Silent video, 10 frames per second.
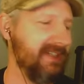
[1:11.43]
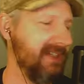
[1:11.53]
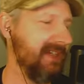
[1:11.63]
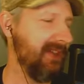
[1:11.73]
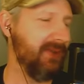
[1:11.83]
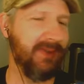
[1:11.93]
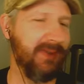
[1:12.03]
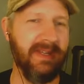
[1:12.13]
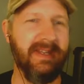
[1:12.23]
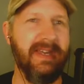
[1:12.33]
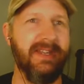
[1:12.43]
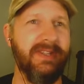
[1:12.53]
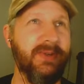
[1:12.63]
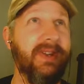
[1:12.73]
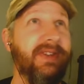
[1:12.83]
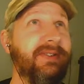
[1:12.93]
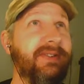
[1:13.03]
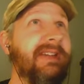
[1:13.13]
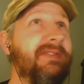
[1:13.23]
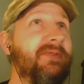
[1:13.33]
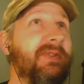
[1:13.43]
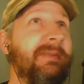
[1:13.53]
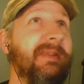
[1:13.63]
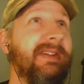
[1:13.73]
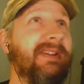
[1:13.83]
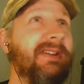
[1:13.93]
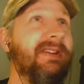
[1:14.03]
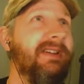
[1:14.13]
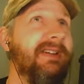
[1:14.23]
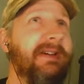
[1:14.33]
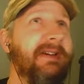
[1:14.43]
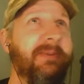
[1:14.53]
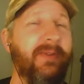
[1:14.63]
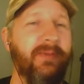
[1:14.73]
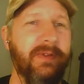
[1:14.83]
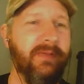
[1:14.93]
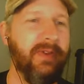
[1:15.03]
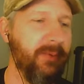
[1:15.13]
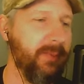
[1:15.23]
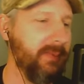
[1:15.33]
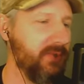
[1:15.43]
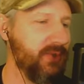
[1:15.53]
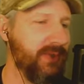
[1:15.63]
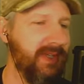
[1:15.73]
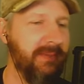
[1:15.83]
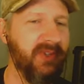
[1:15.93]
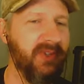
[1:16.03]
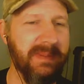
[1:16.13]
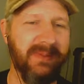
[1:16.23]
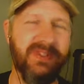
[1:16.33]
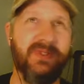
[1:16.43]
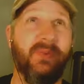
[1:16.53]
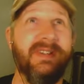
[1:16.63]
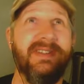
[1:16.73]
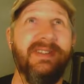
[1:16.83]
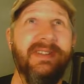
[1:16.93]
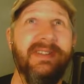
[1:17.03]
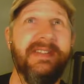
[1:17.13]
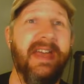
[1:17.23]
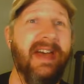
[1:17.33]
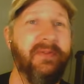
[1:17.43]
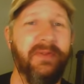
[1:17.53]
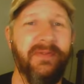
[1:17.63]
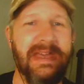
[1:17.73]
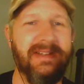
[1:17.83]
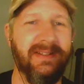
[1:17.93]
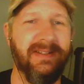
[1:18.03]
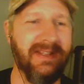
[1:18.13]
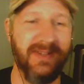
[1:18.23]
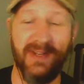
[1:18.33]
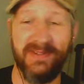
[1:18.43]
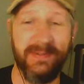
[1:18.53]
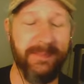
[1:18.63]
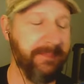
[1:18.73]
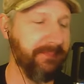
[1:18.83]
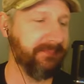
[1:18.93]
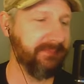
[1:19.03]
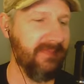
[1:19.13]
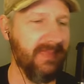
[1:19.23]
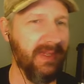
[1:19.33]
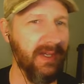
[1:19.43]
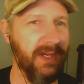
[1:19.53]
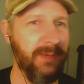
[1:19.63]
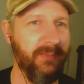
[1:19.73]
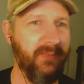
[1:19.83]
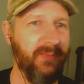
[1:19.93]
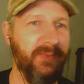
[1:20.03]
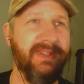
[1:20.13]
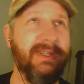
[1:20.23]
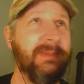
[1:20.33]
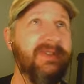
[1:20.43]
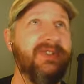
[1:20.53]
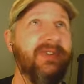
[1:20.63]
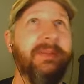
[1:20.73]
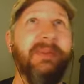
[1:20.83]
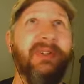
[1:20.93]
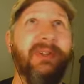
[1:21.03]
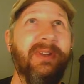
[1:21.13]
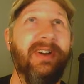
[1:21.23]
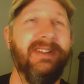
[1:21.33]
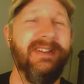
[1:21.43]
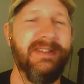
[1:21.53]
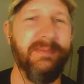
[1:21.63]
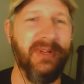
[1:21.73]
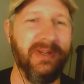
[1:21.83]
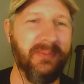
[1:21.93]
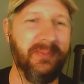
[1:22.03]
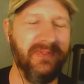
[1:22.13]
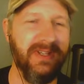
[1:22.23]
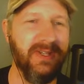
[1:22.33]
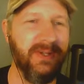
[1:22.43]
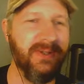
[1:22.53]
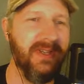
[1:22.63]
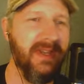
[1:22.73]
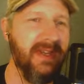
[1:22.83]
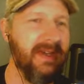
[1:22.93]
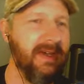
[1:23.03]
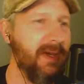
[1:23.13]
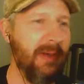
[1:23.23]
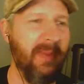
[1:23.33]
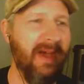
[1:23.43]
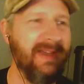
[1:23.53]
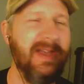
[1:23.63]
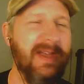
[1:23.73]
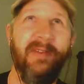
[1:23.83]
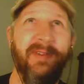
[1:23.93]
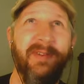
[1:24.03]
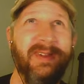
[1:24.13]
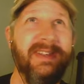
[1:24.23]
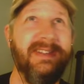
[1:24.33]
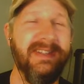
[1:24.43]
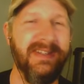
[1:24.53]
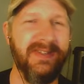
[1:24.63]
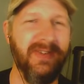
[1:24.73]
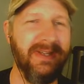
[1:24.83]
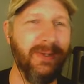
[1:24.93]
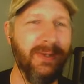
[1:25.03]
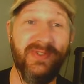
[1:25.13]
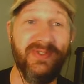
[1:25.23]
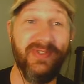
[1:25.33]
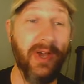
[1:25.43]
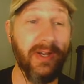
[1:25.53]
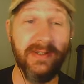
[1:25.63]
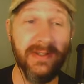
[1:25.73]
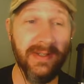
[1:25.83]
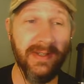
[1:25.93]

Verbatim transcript: together and uh, doing another live stream here. Um, hopefully a couple people join in. Most people just watch these after the fact, and that's awesome. Um, really, I'm just trying to build up an audience and put out more videos. Um, I kind of feel like these videos sucked,